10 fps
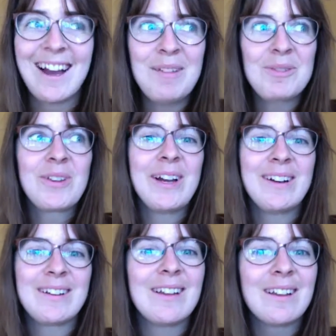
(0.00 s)
I'm
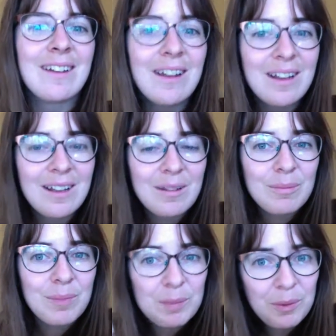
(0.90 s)
scared that
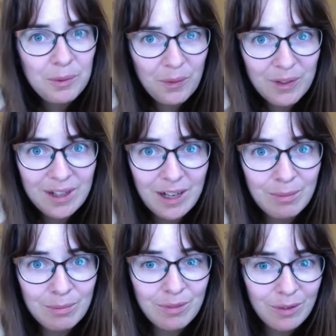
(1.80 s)
people will think
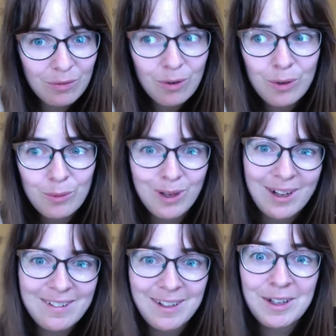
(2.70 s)
I'm a fraud when
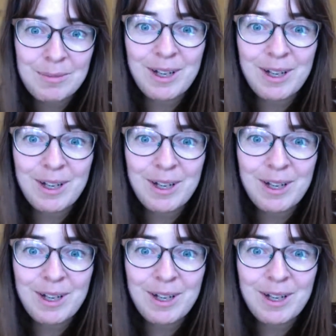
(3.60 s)
I tell them.